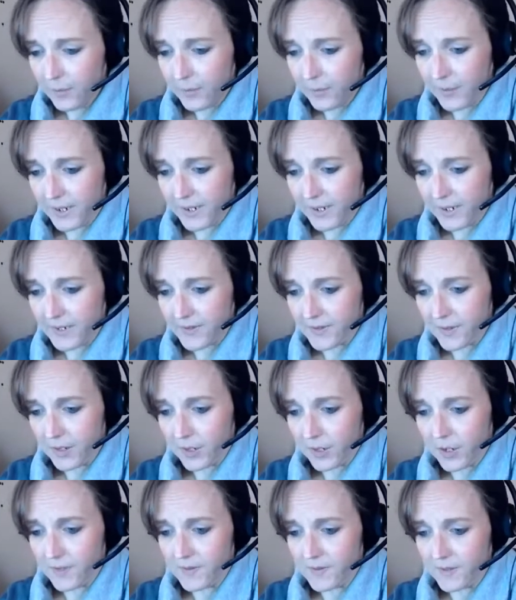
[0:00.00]
but it is the
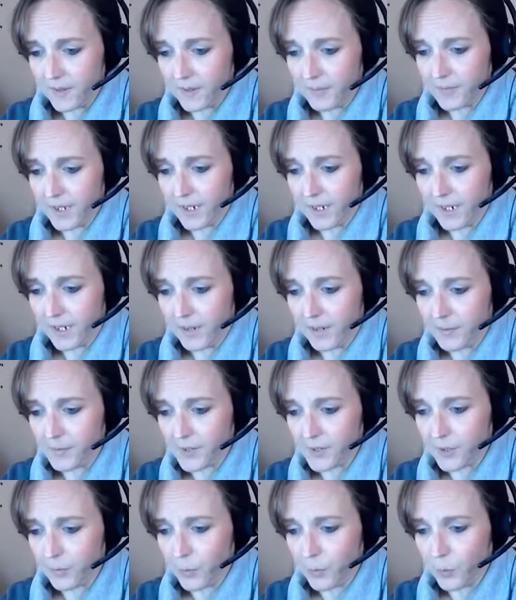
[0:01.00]
concept that I'm
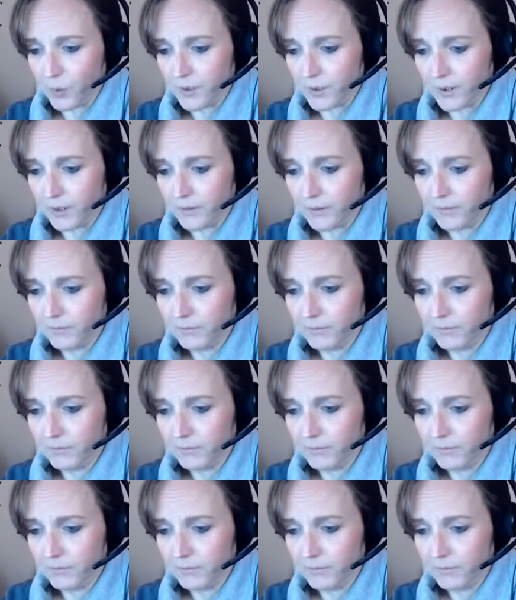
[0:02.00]
supporting.